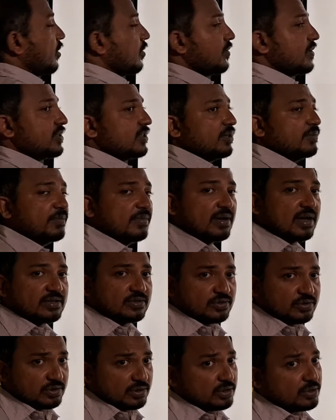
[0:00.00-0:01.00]
always
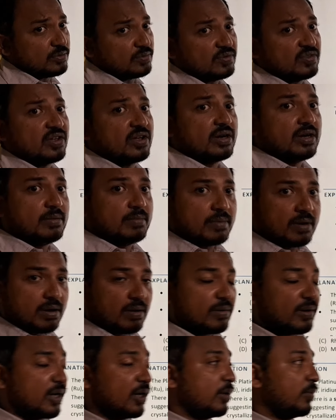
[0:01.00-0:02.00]
associated with early
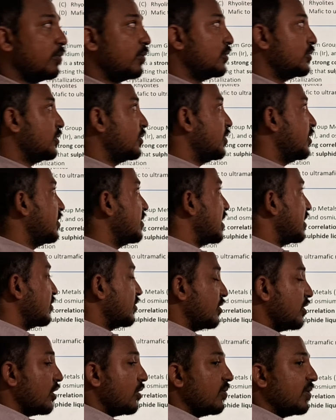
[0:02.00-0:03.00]
magmatic deposition. It is
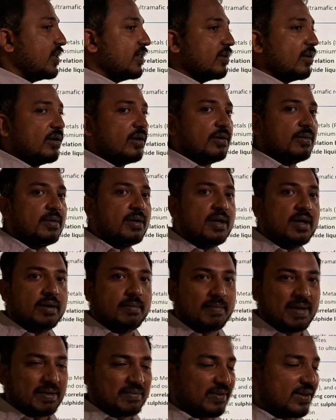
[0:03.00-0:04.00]
associated with all
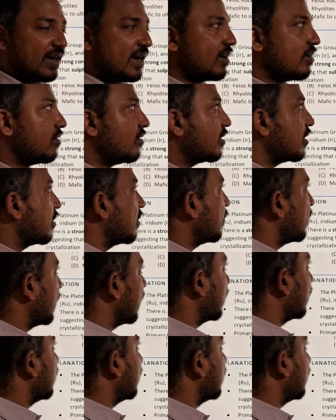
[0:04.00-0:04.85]
mafic and ultramafic